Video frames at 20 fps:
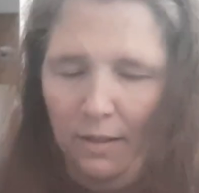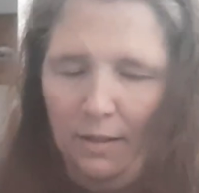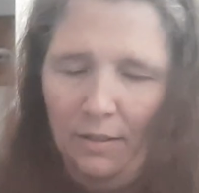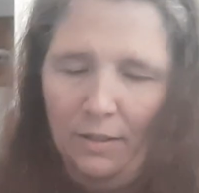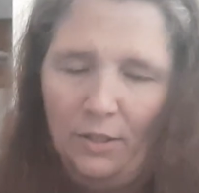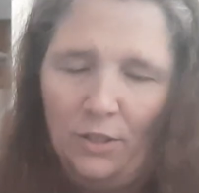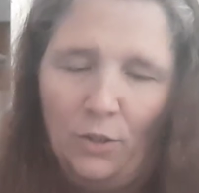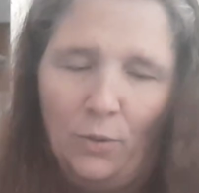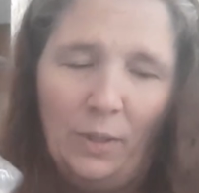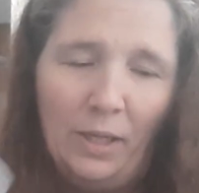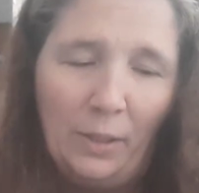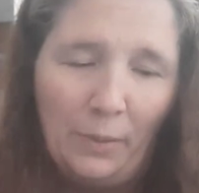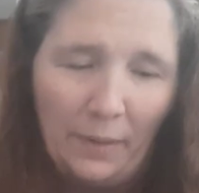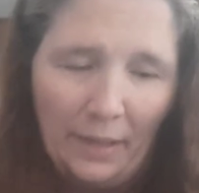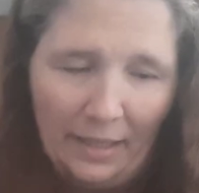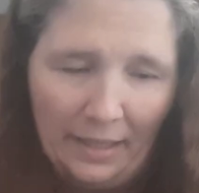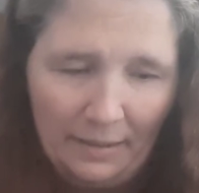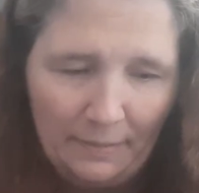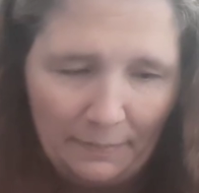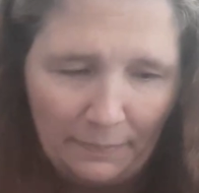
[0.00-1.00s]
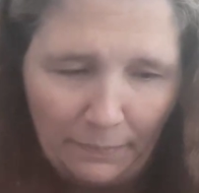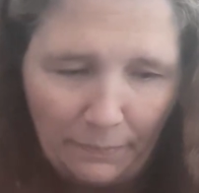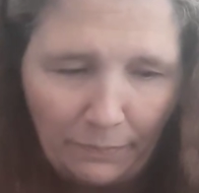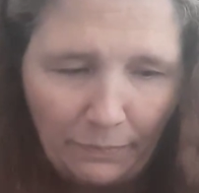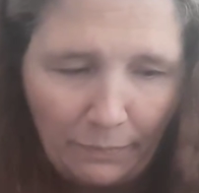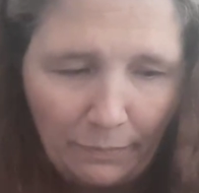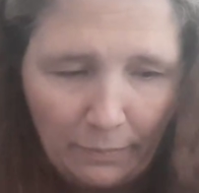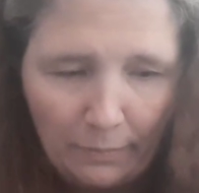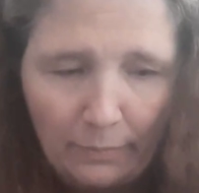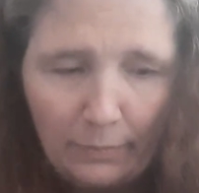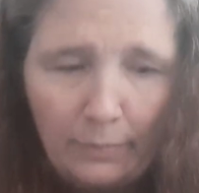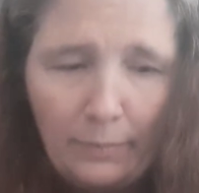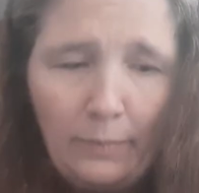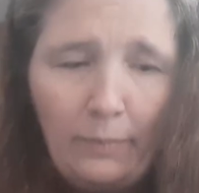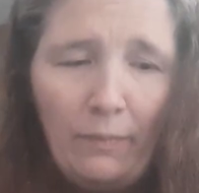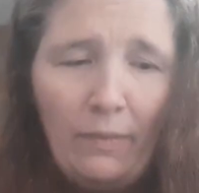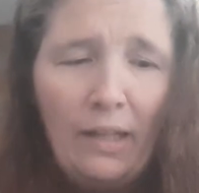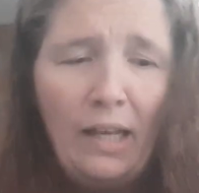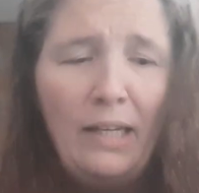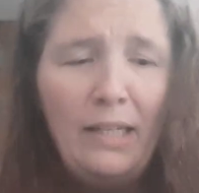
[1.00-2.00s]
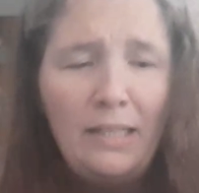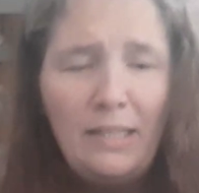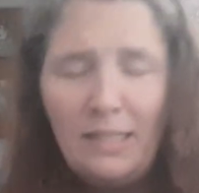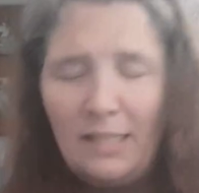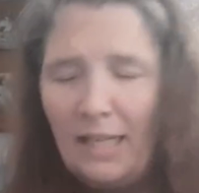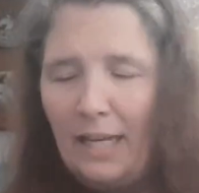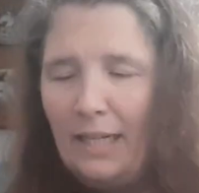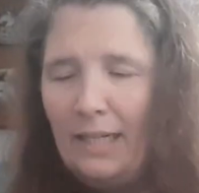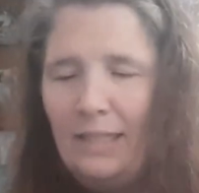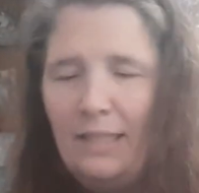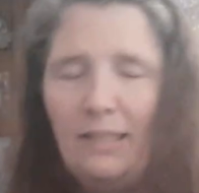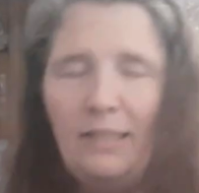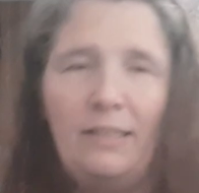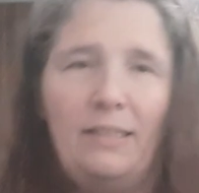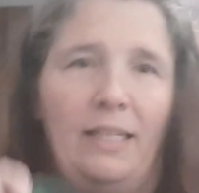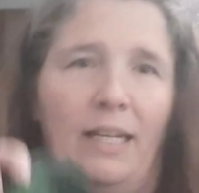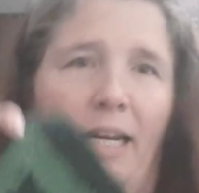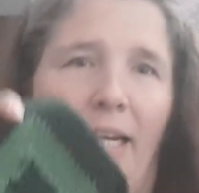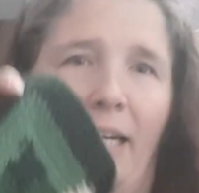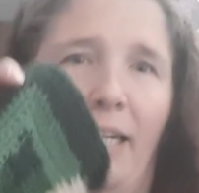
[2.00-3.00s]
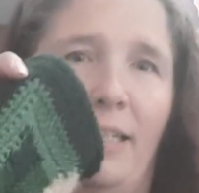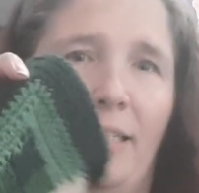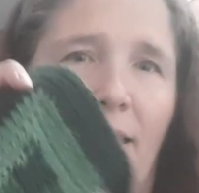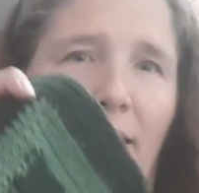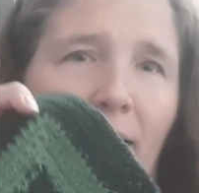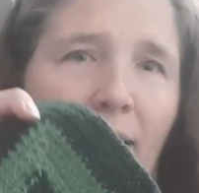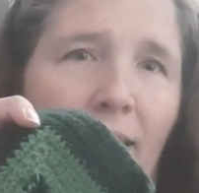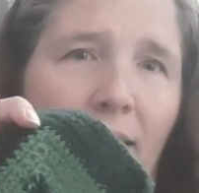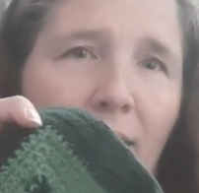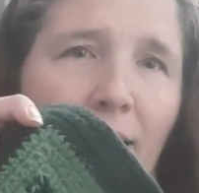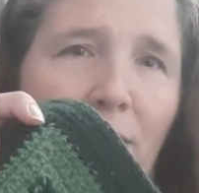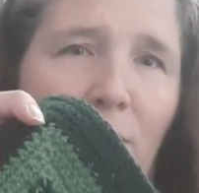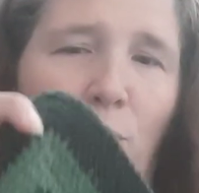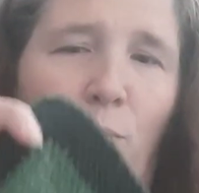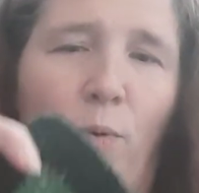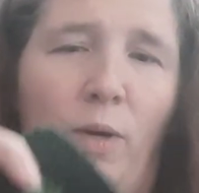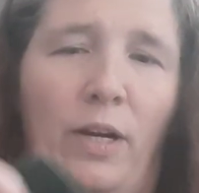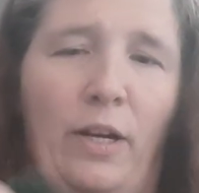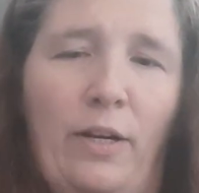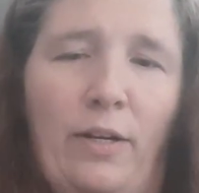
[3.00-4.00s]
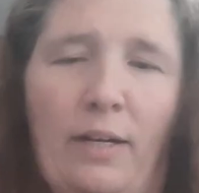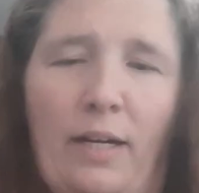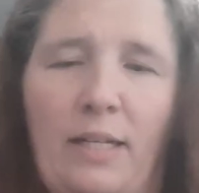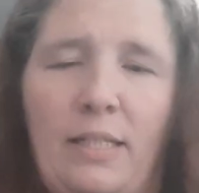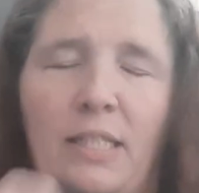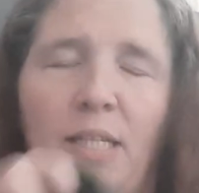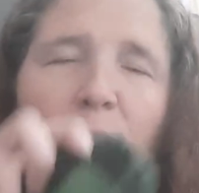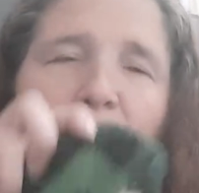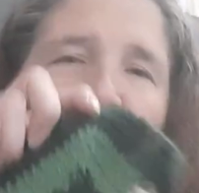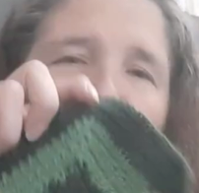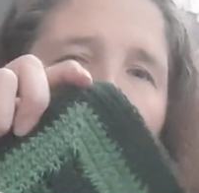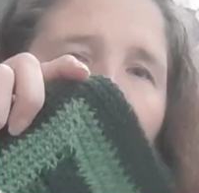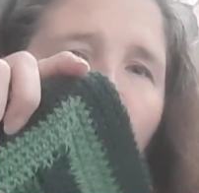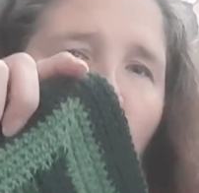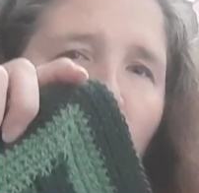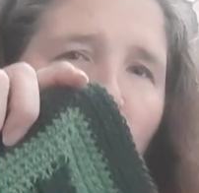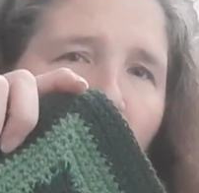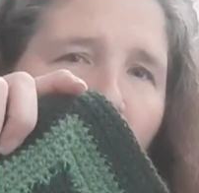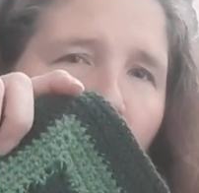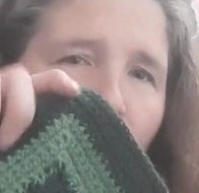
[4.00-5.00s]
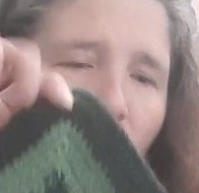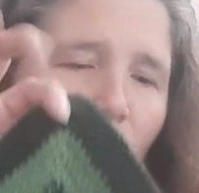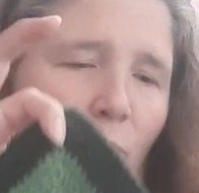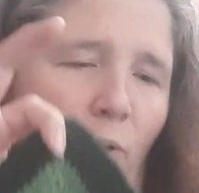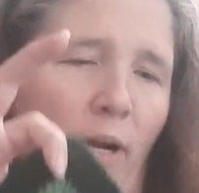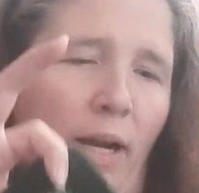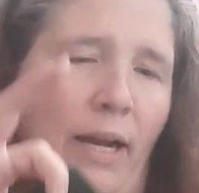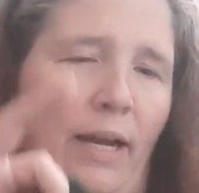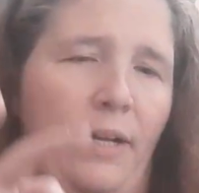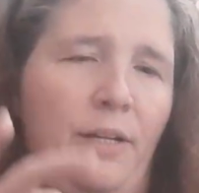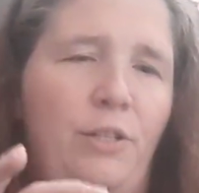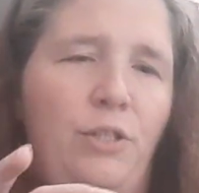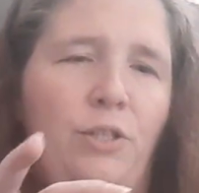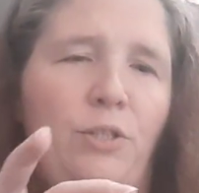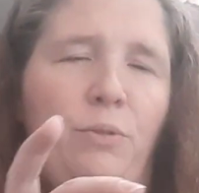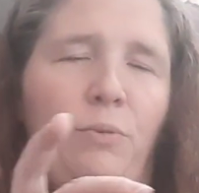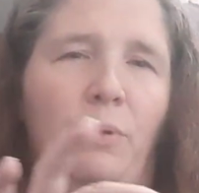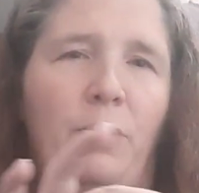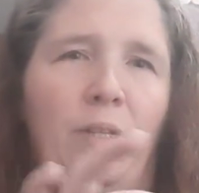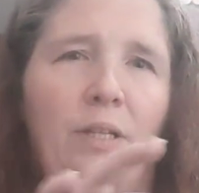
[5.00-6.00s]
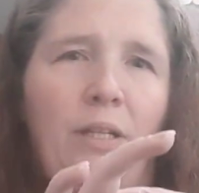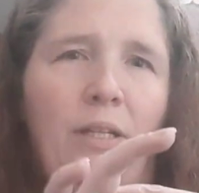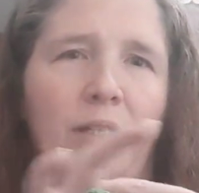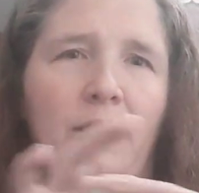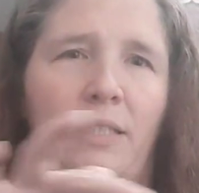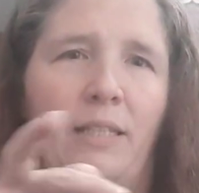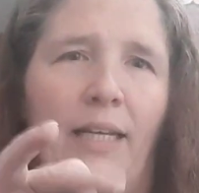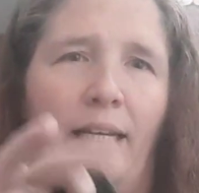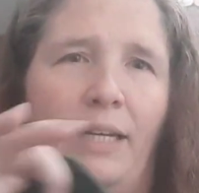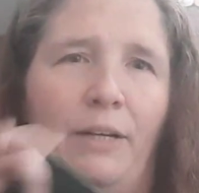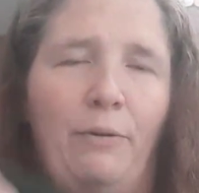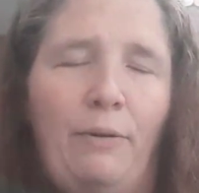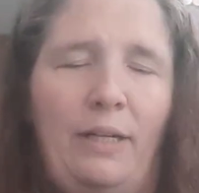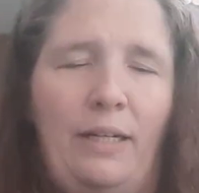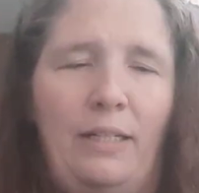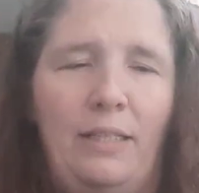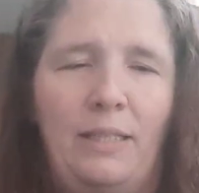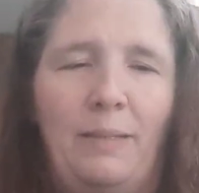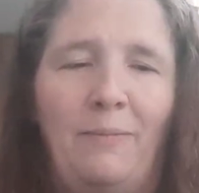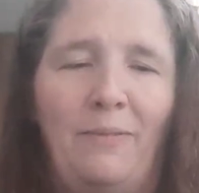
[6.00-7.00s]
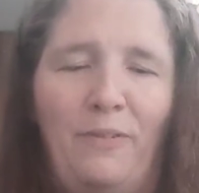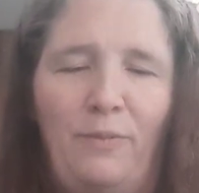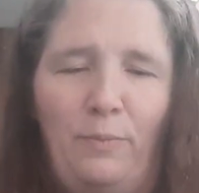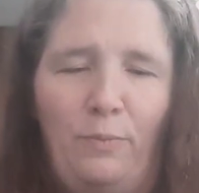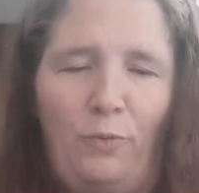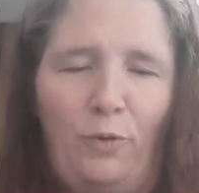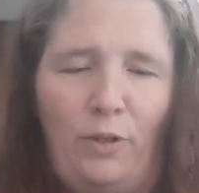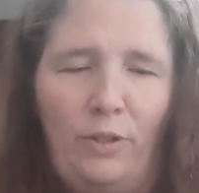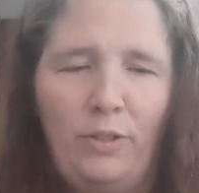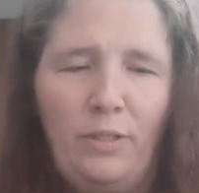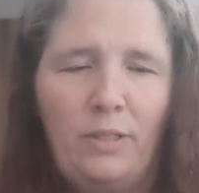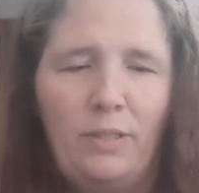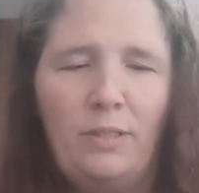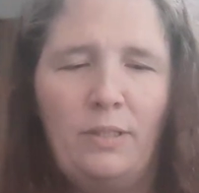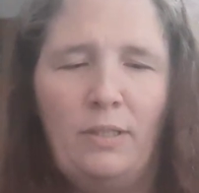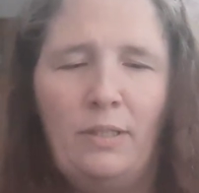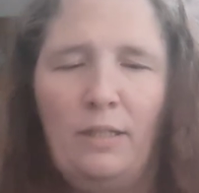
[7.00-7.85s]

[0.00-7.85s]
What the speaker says: So anyway, I decided that I could take this square, and some of them were edged with this light green and some of them weren't.